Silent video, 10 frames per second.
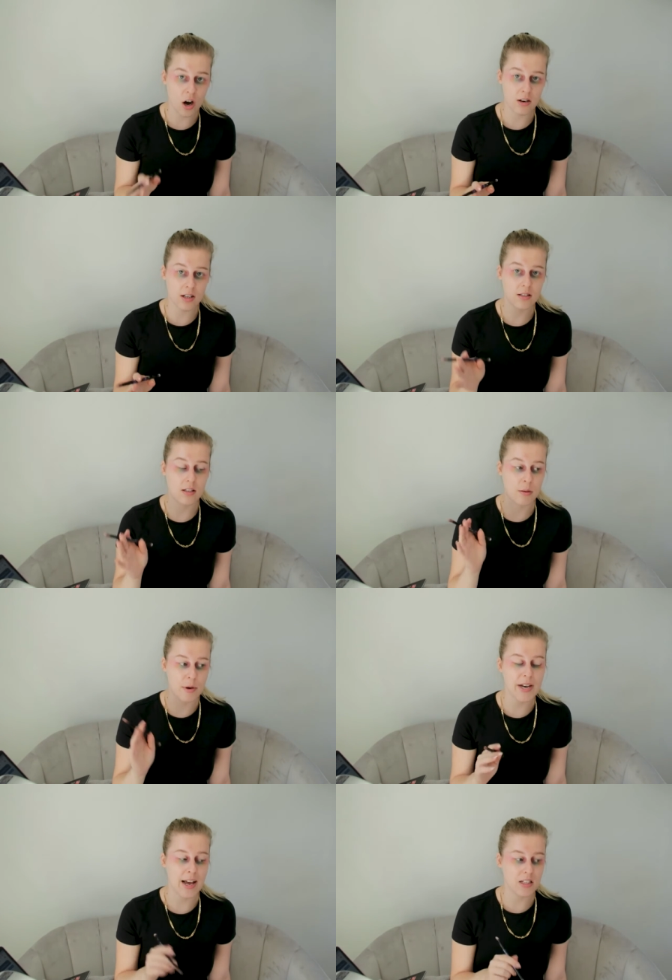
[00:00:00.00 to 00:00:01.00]
harder the
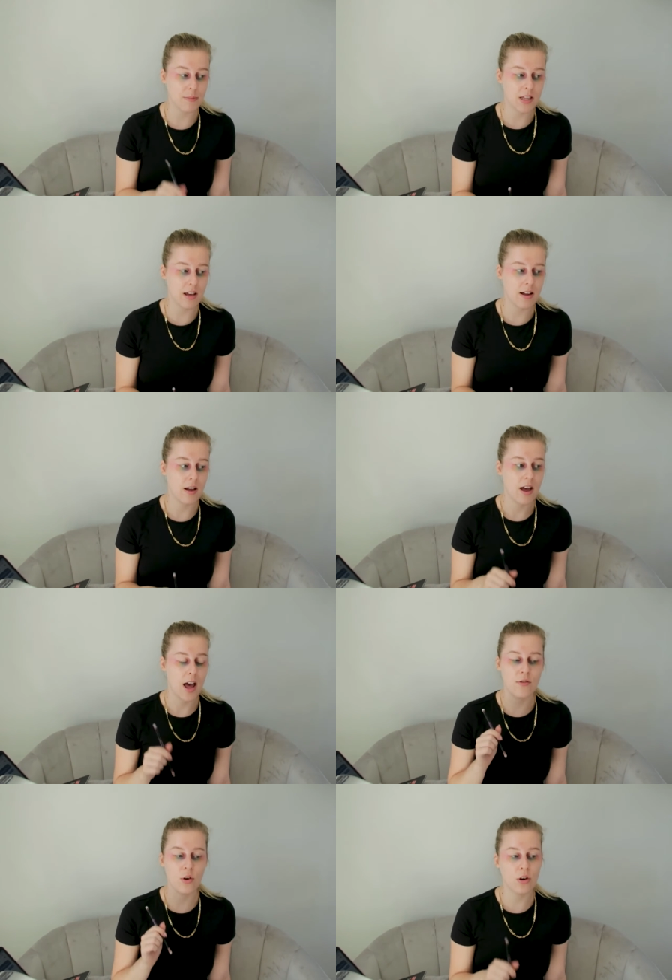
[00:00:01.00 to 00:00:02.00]
commitment has to be there
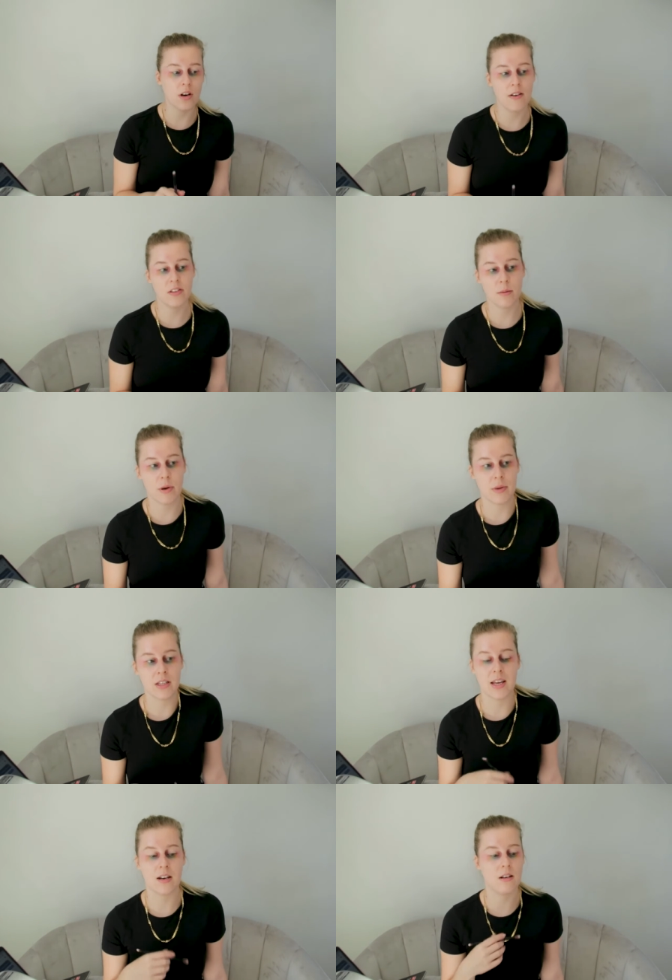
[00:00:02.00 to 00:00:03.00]
and if you're not going to have the commitment
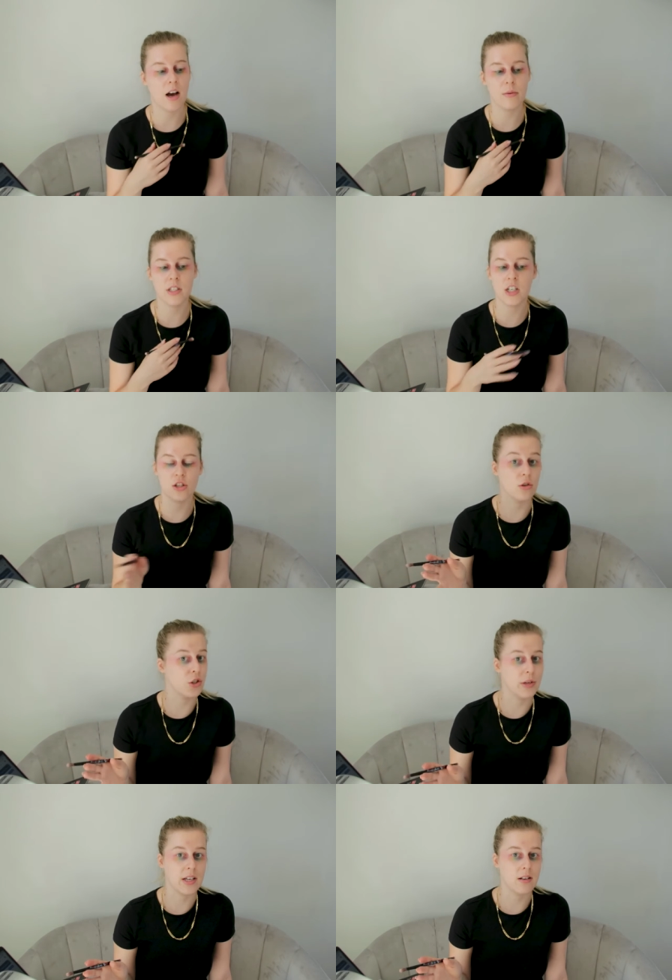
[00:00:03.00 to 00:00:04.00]
then i would suggest not
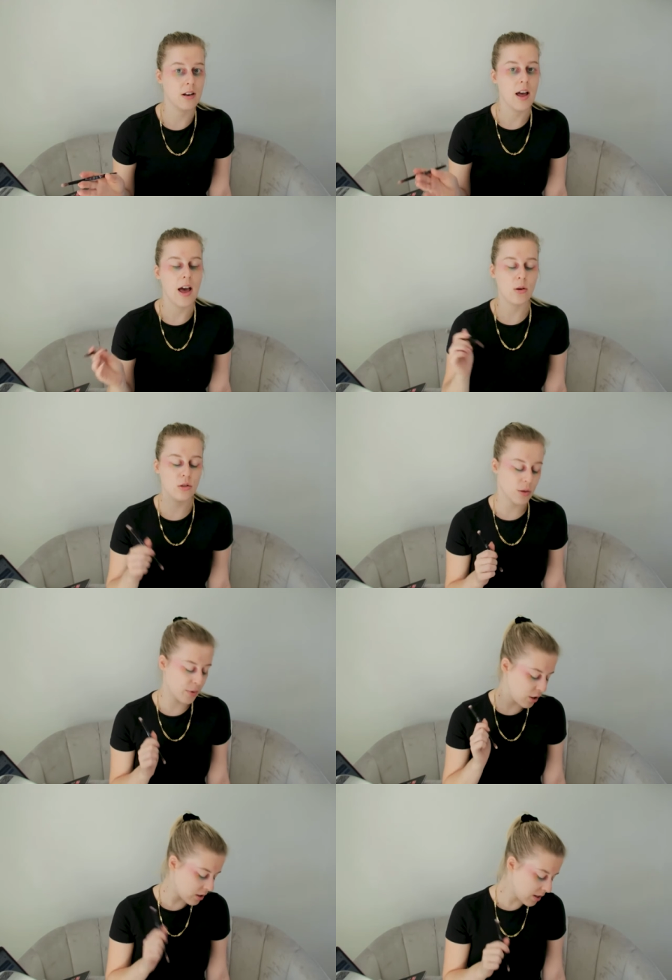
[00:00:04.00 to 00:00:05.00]
doing it and also
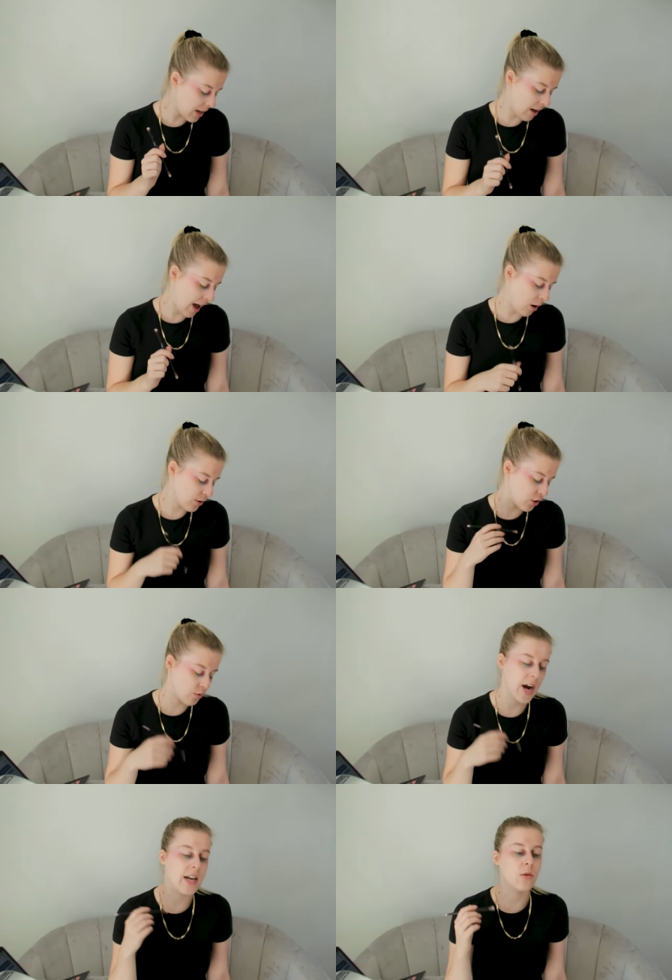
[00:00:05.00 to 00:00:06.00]
because of the, how the
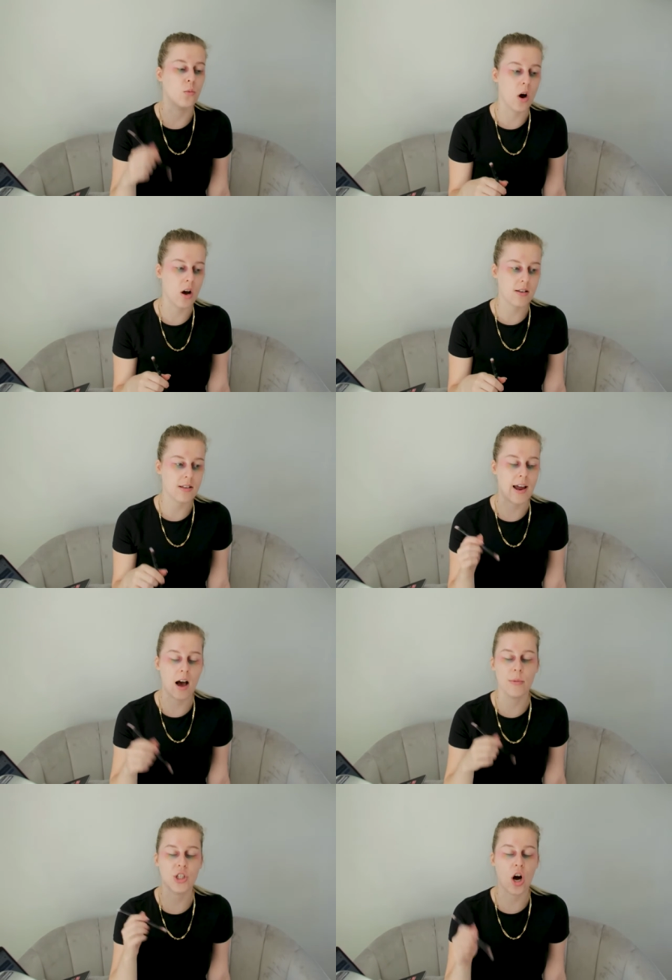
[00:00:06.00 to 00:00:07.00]
grading works and how
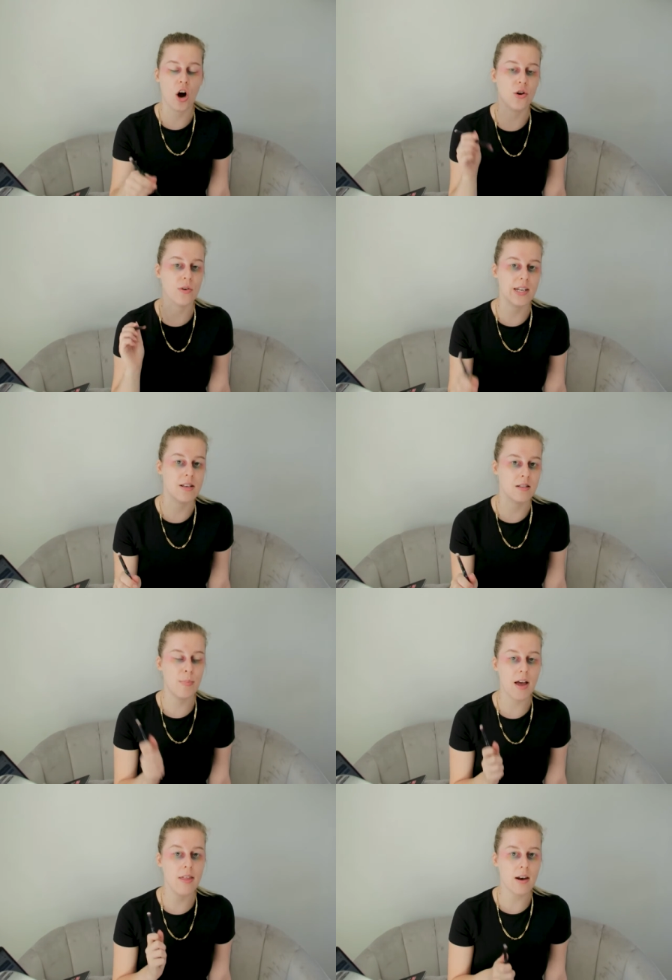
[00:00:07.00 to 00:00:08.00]
much harder it is
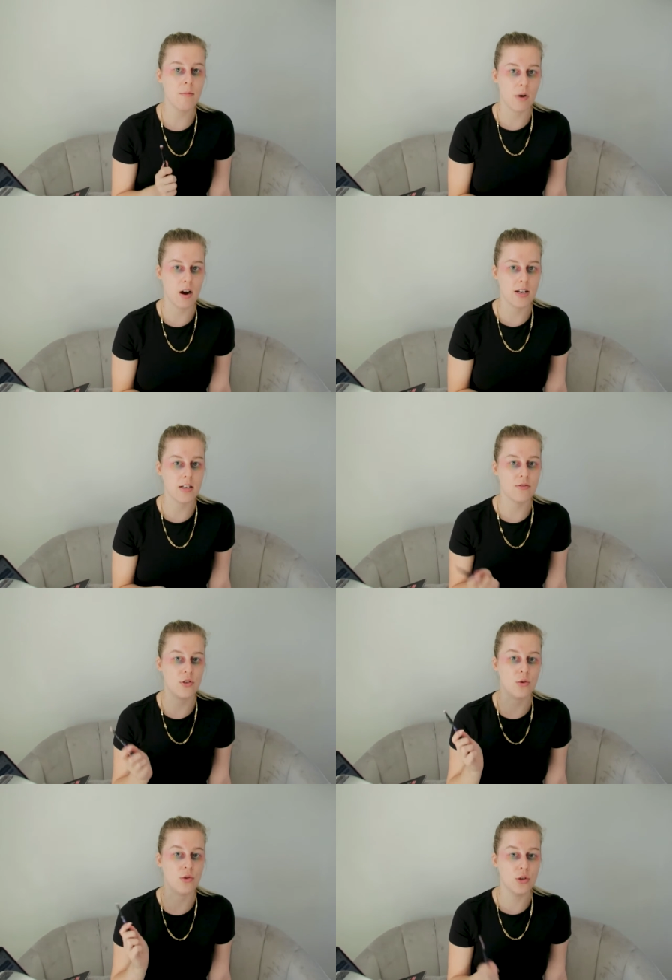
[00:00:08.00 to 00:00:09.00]
bear that in mind if
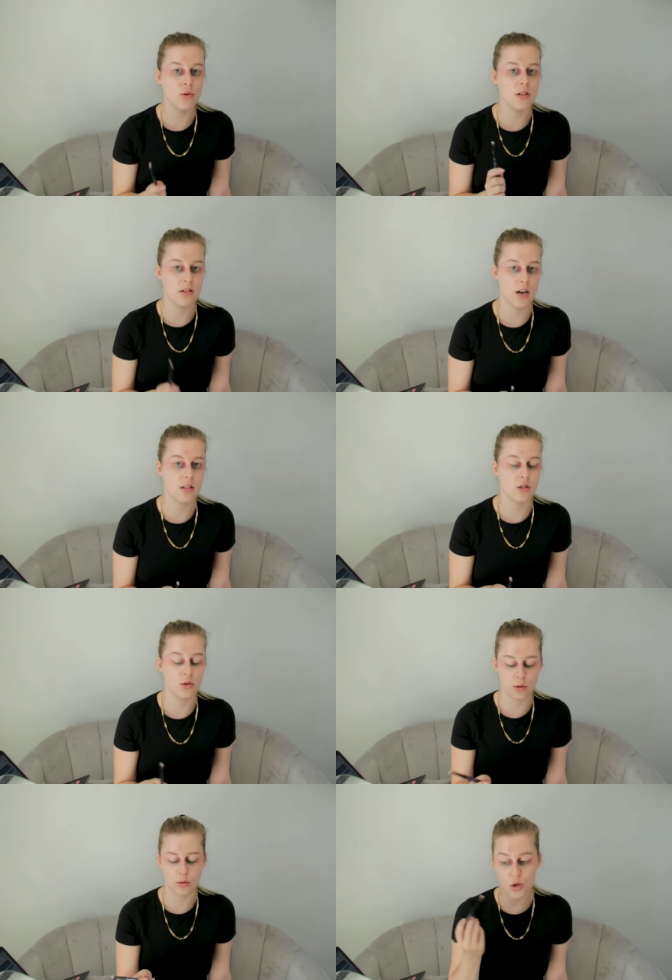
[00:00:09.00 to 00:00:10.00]
you do decide
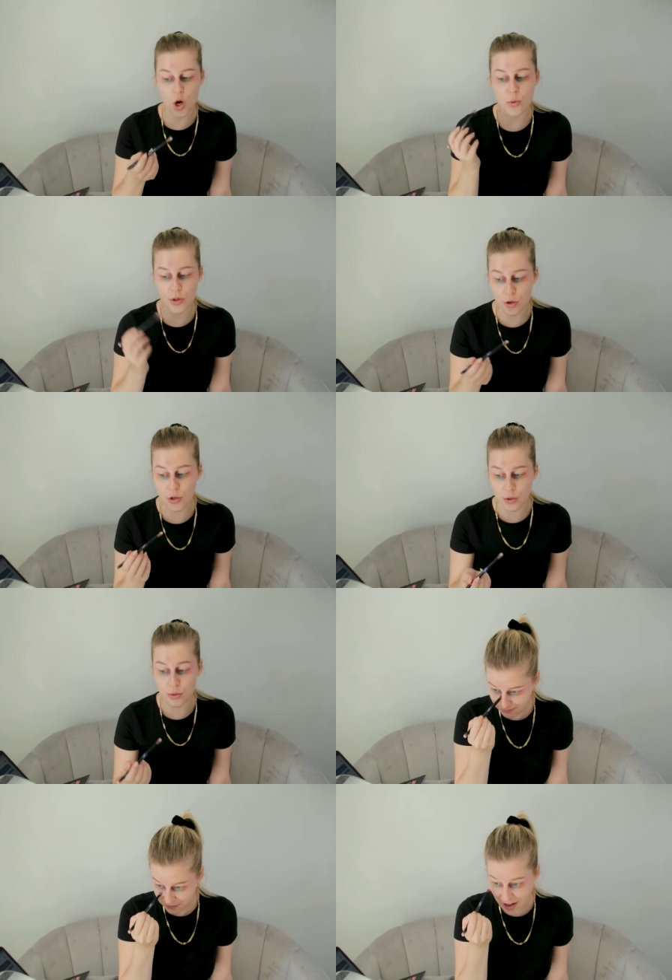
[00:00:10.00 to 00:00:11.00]
to go with ou
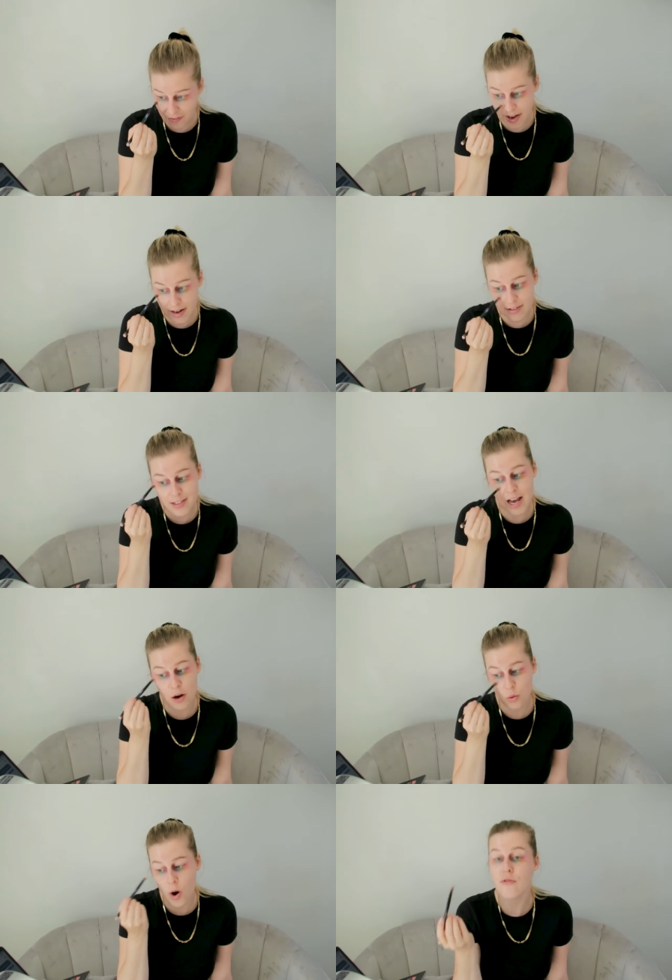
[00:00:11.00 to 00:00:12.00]
found that this
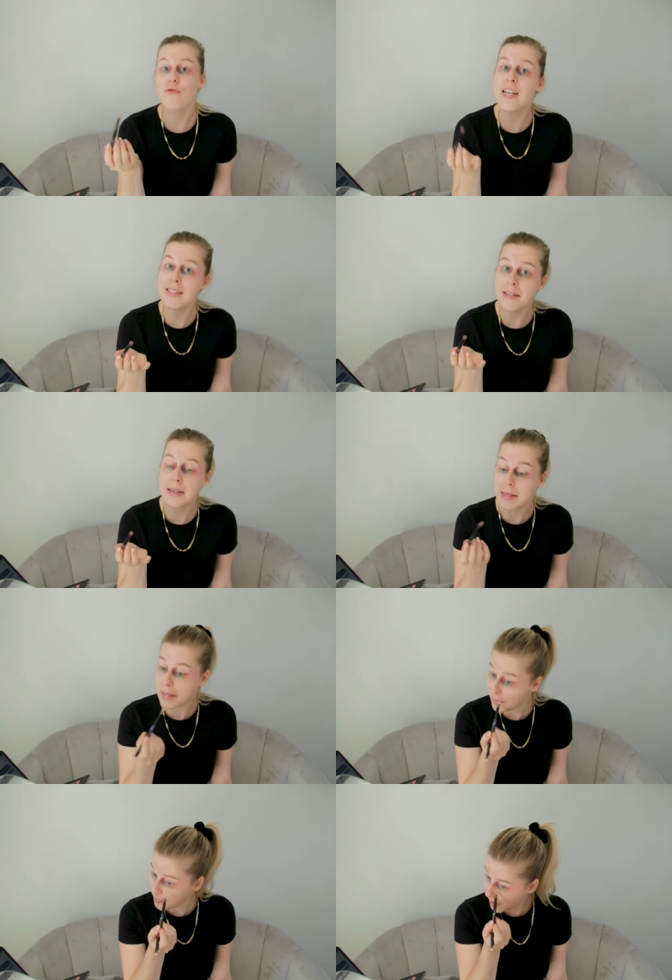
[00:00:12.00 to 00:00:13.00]
out quite recently